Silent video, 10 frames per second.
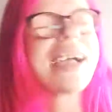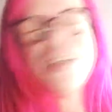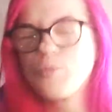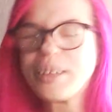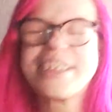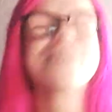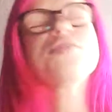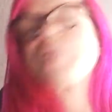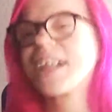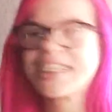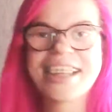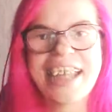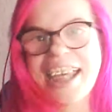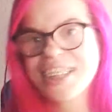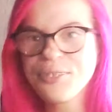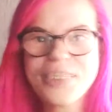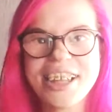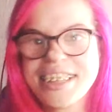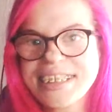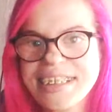I hope it's soon because I can't
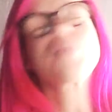wait.